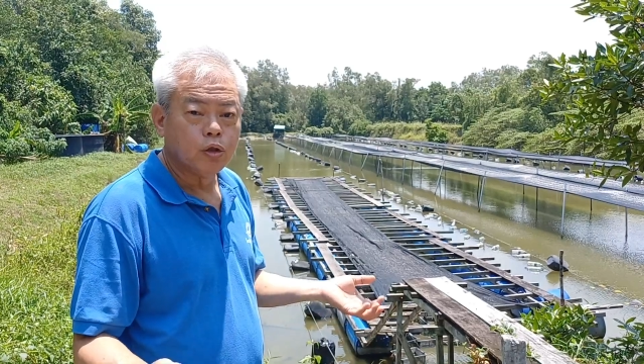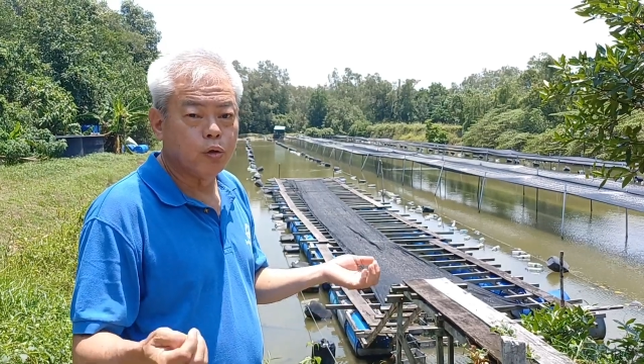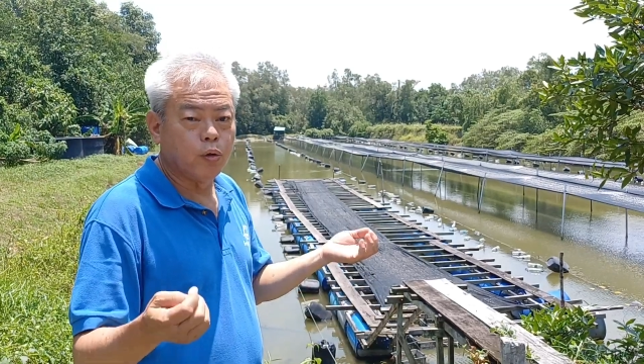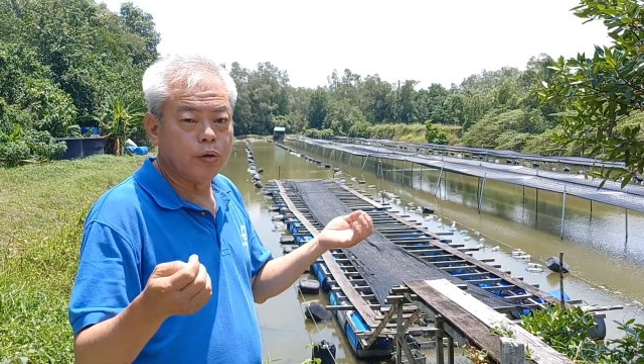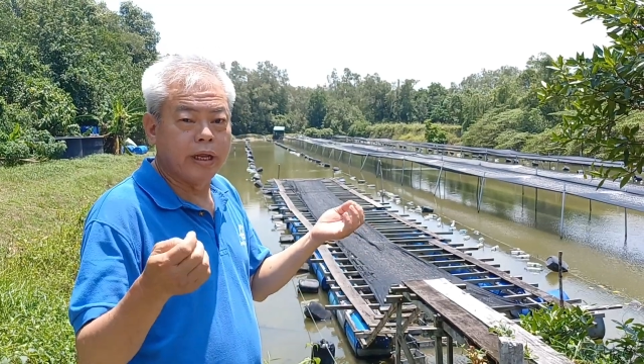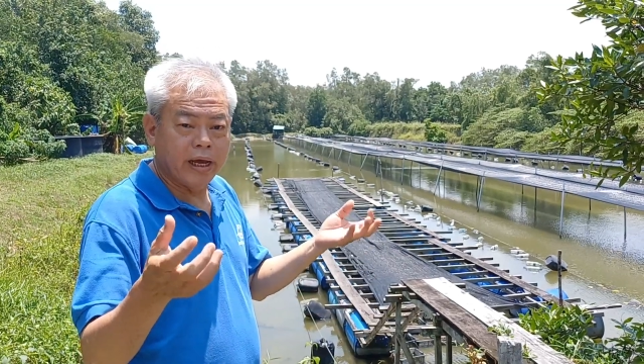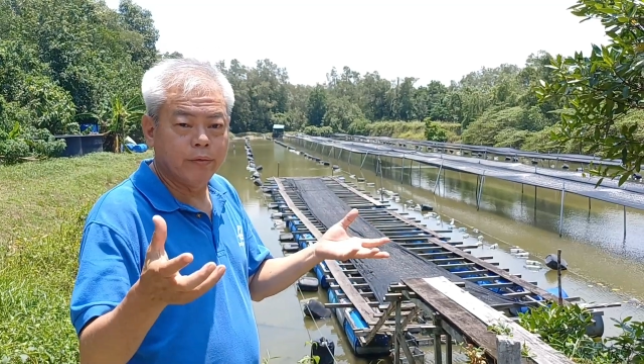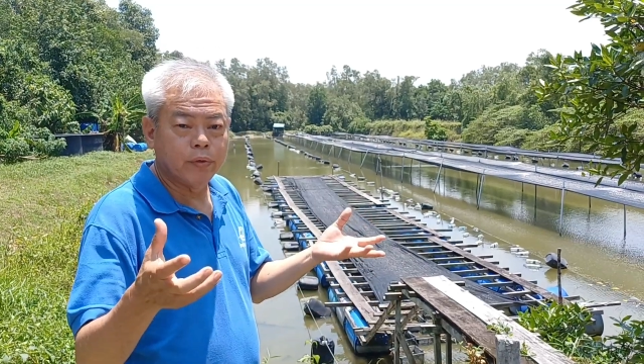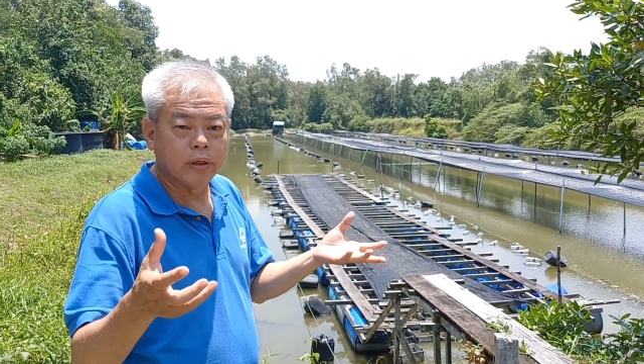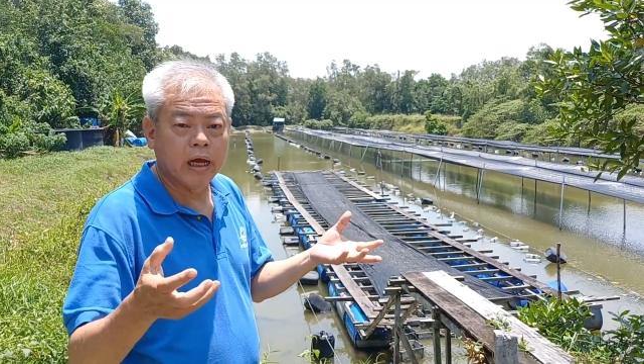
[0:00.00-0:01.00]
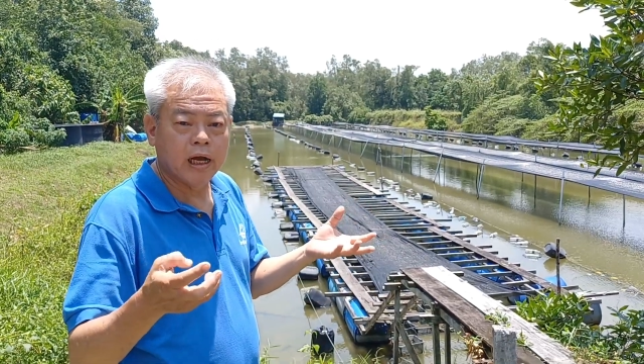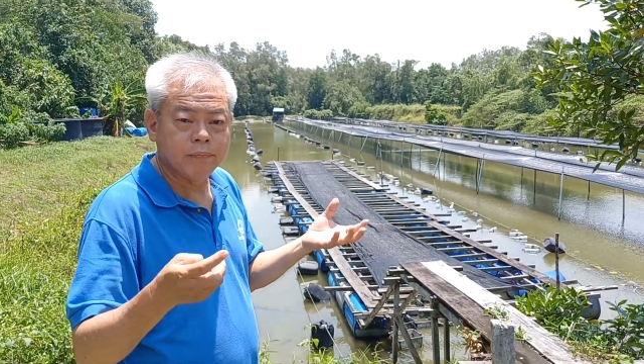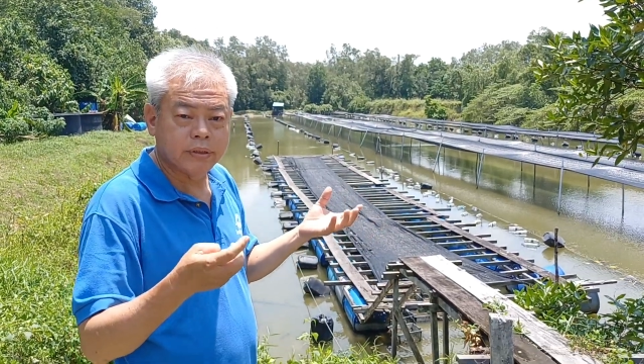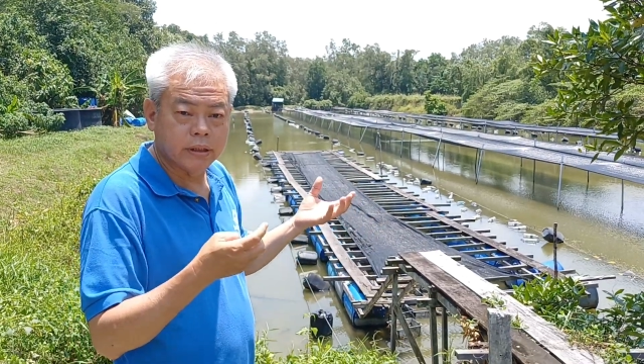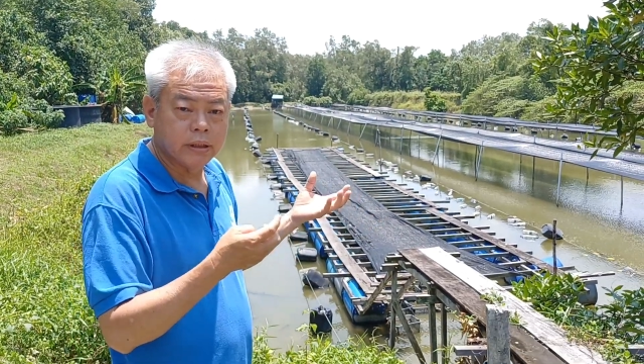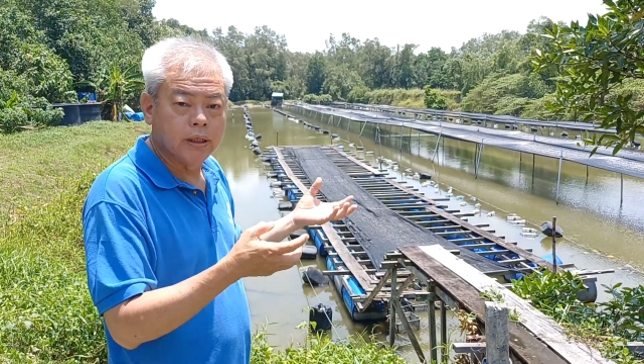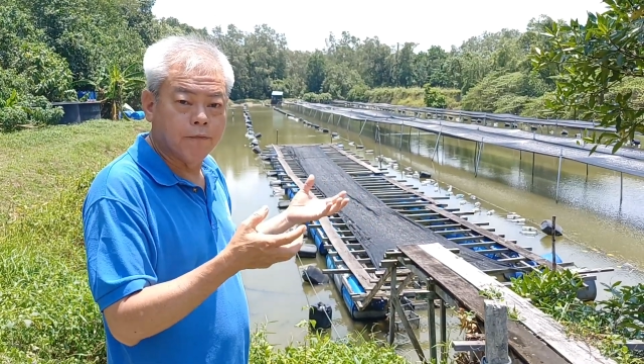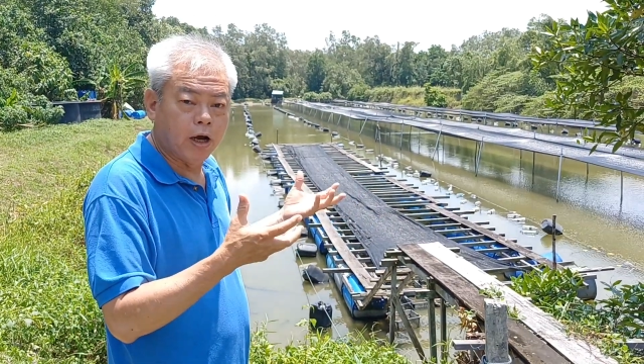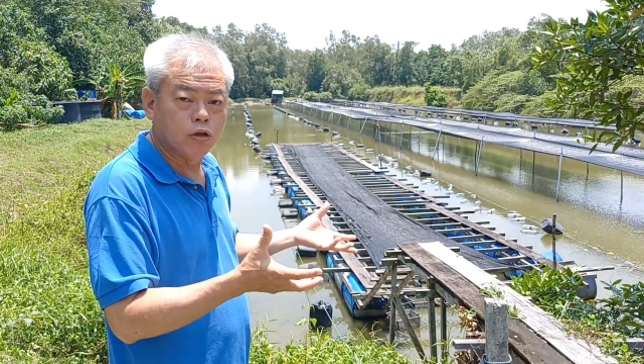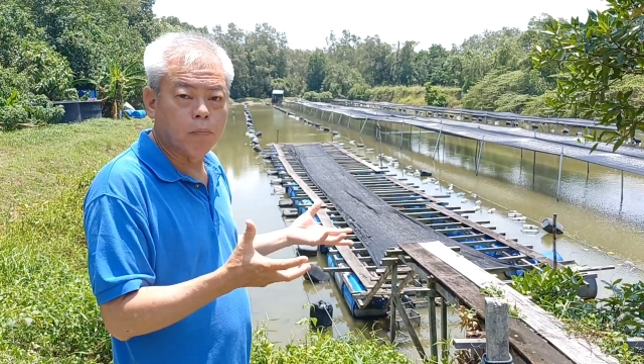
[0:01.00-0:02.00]
So that will help the
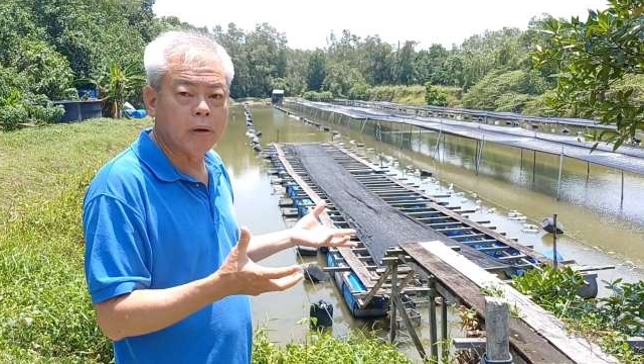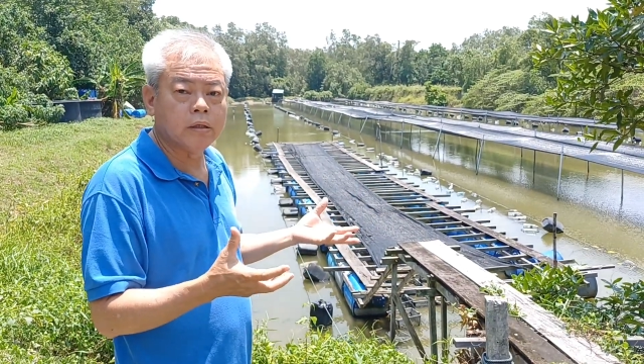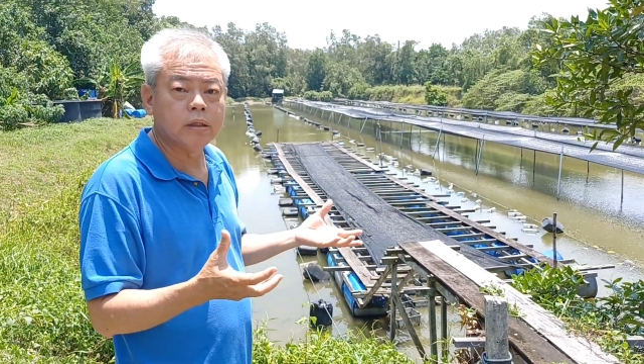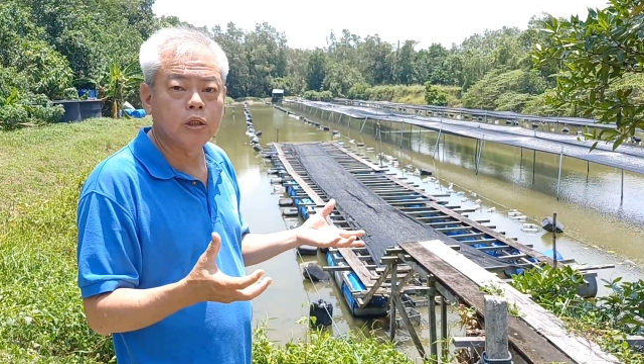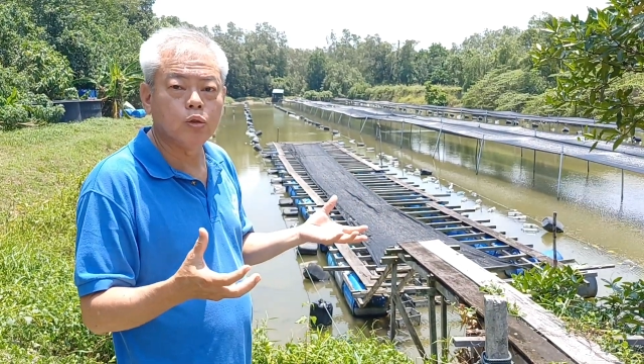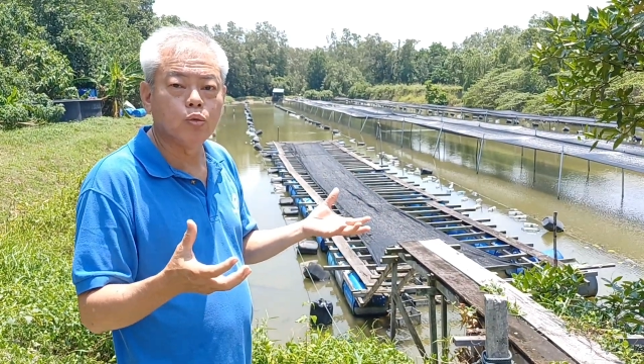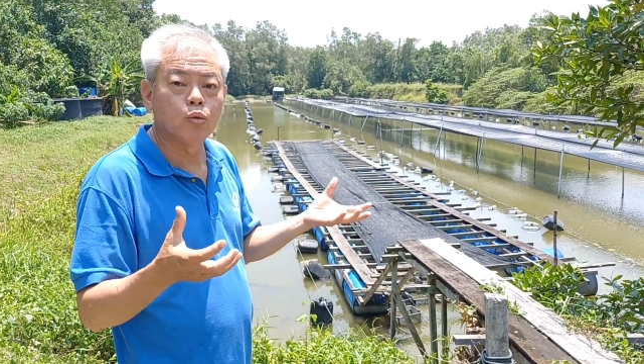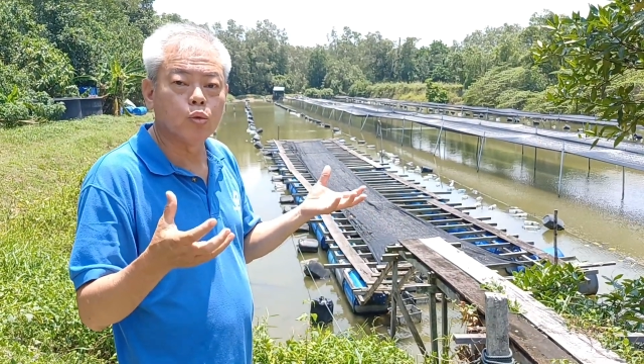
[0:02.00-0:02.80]
phytoplankton to